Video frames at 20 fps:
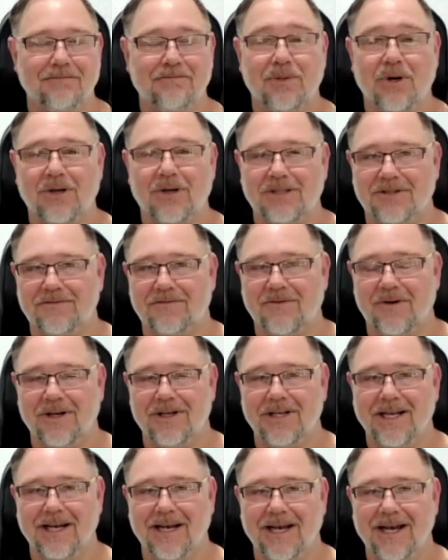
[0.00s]
boss
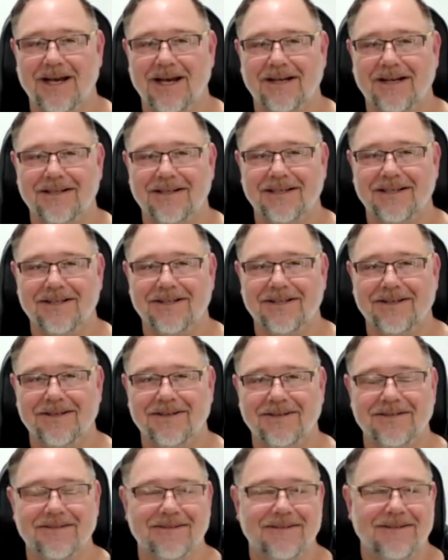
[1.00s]
finding out.
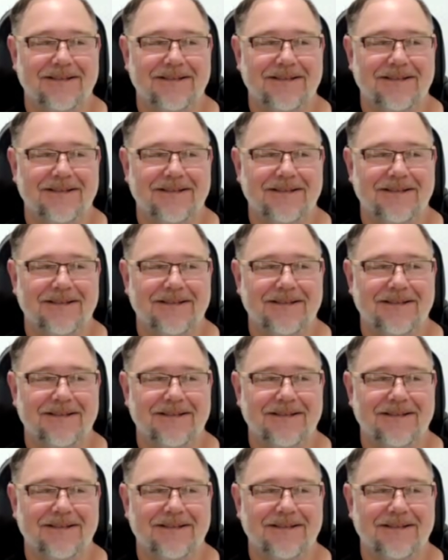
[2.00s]
And